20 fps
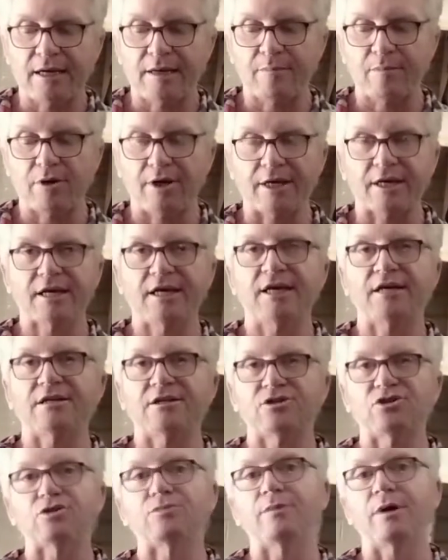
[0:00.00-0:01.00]
I cut into
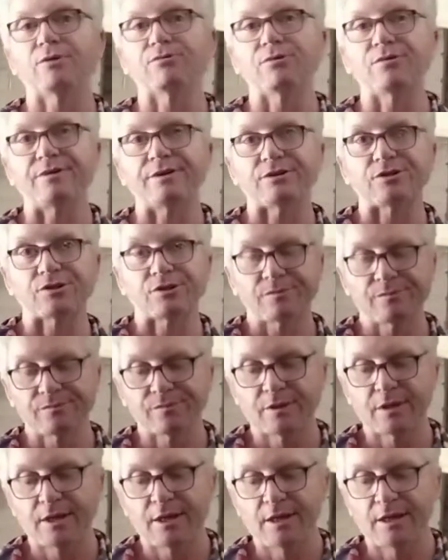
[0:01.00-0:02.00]
my rivets.
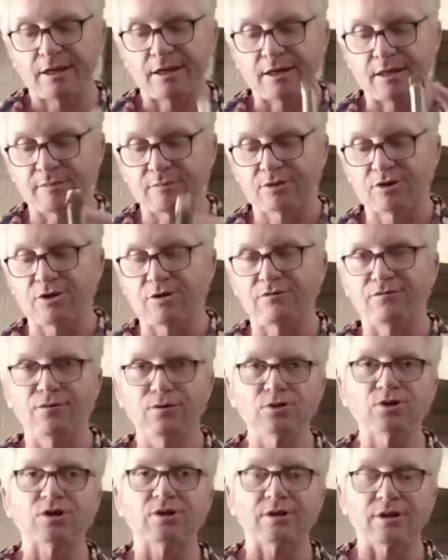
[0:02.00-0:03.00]
So
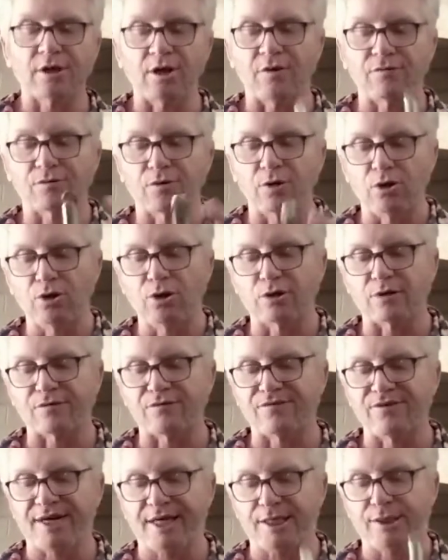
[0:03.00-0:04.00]
unfortunately I've got a lot of
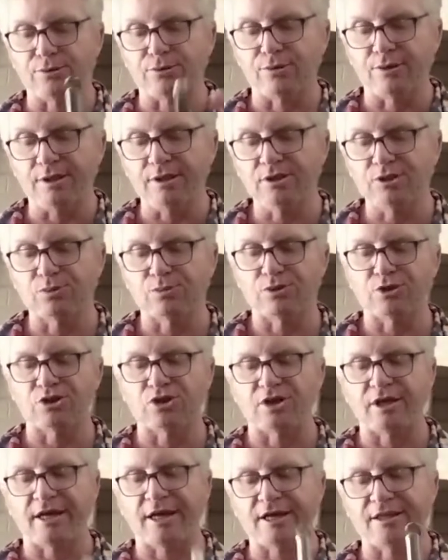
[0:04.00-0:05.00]
failed links which
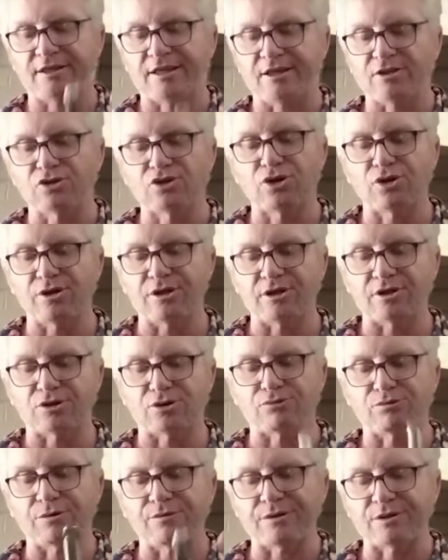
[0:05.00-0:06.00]
are then turned into rivets.